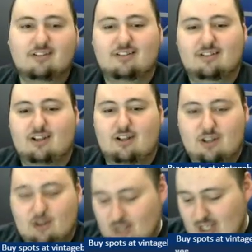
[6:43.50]
There you
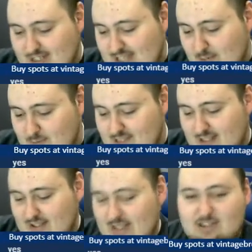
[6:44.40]
go, guys. That was
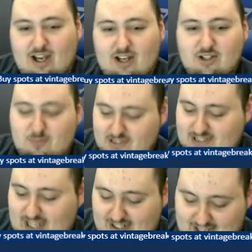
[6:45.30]
it. That was
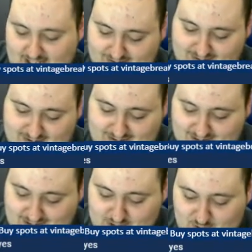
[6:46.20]
100% it.
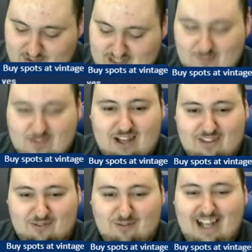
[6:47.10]
Don't tell me
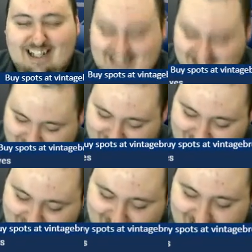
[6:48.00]
otherwise.
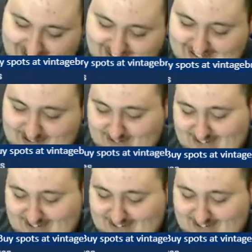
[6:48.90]
Don't.